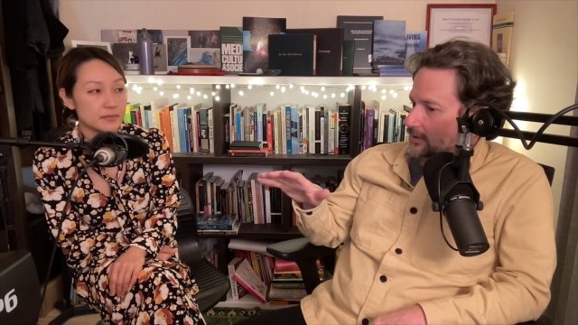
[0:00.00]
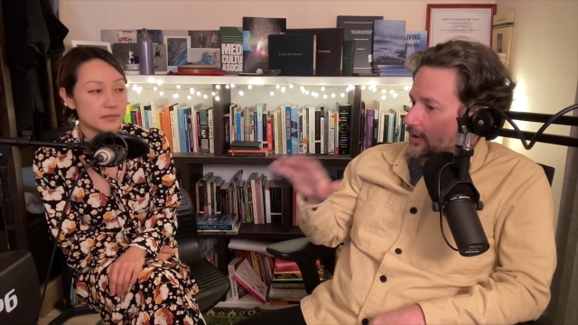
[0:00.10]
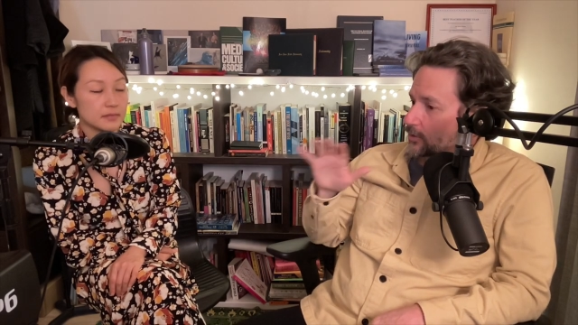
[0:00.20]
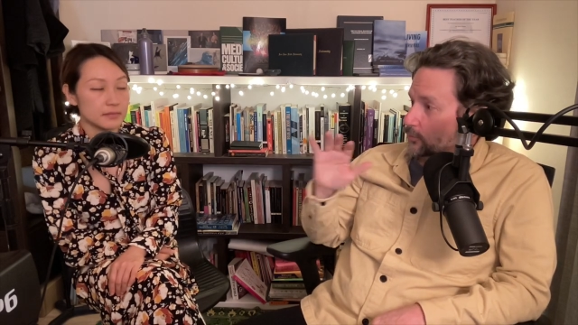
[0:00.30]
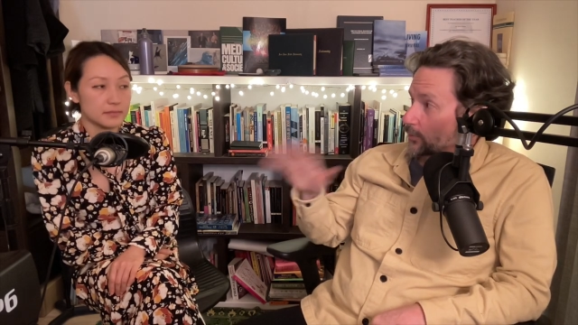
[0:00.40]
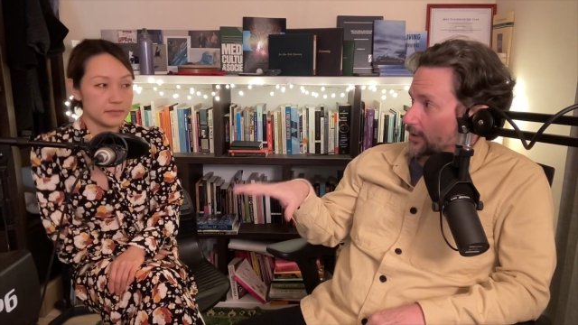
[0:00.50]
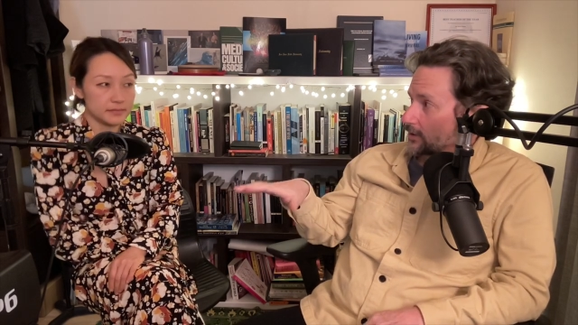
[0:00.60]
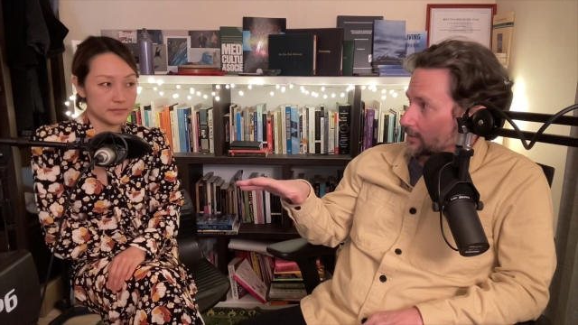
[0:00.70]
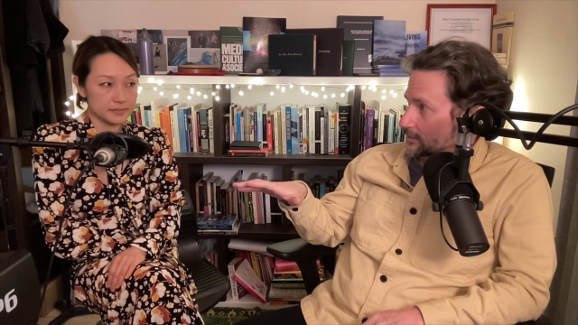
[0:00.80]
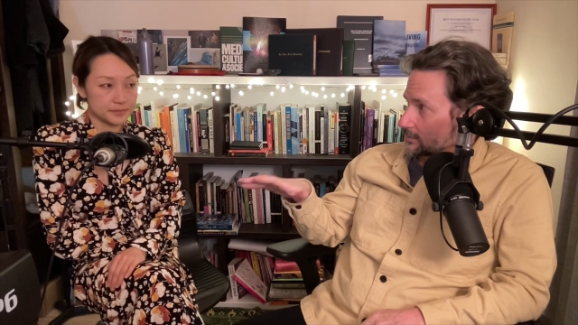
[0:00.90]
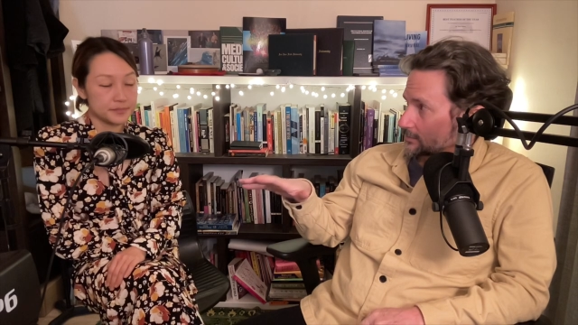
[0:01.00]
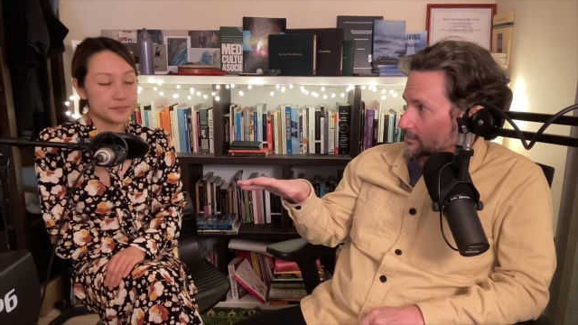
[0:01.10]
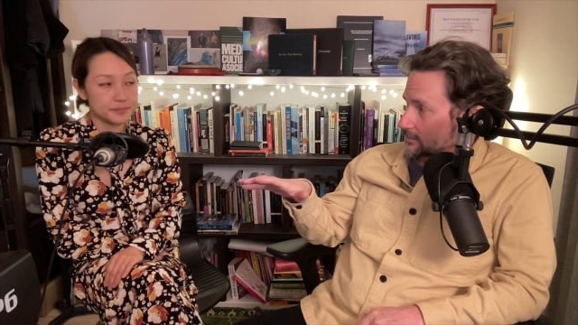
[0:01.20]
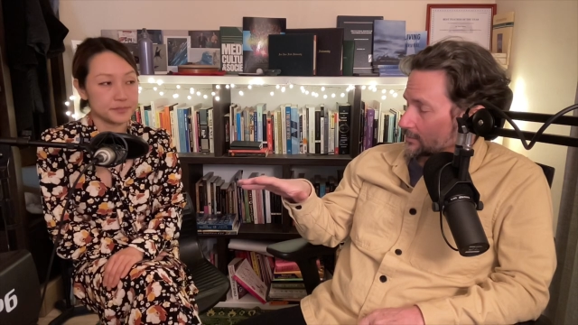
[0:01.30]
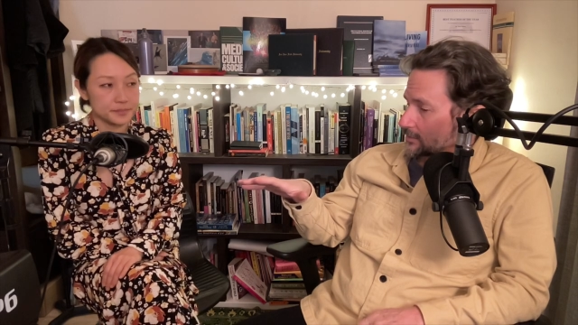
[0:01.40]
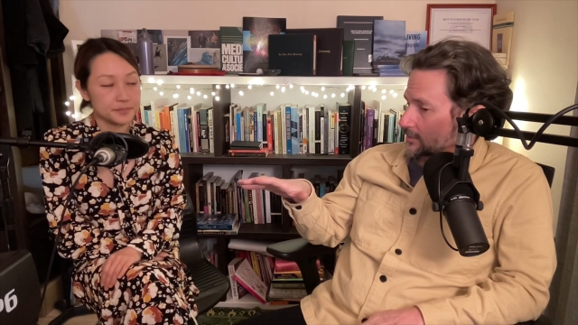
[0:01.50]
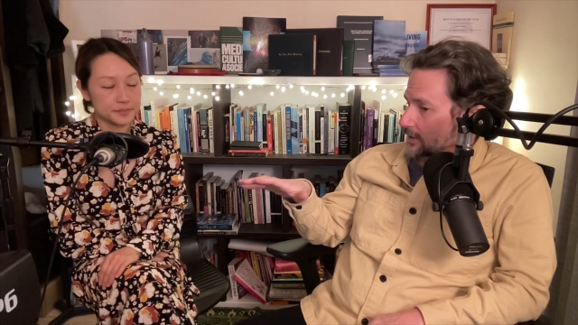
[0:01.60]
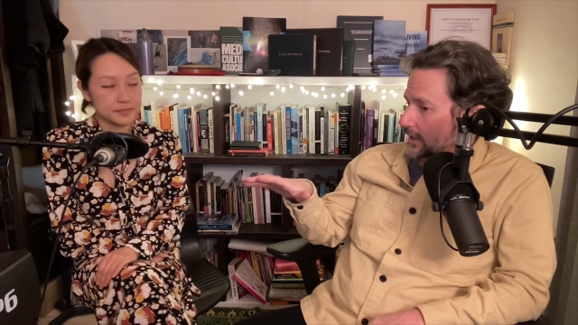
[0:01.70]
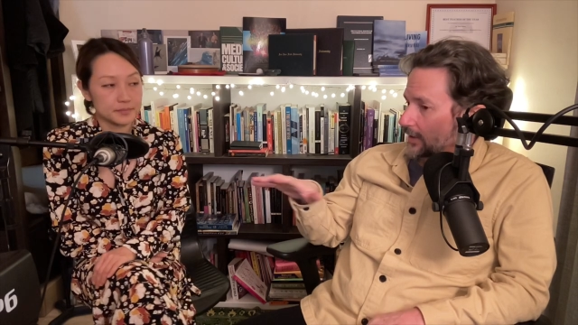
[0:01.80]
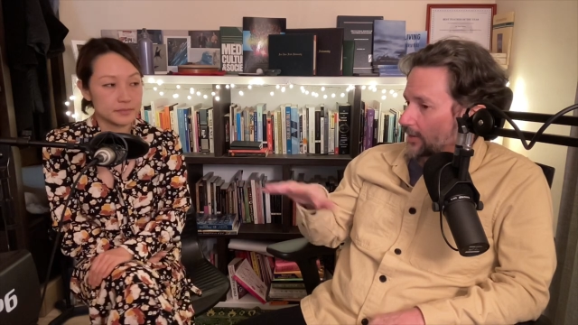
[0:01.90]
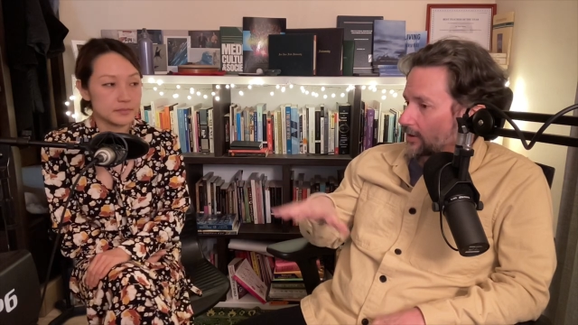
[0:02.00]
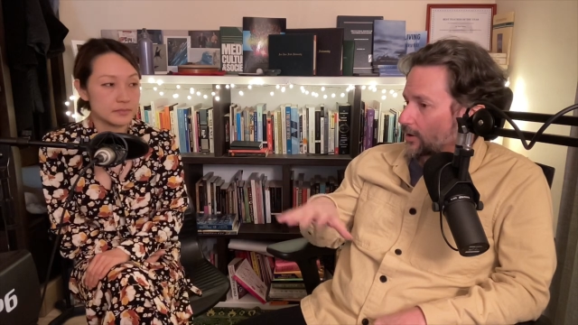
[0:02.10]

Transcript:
Speaker 1: are real. Mm-hmm. And they're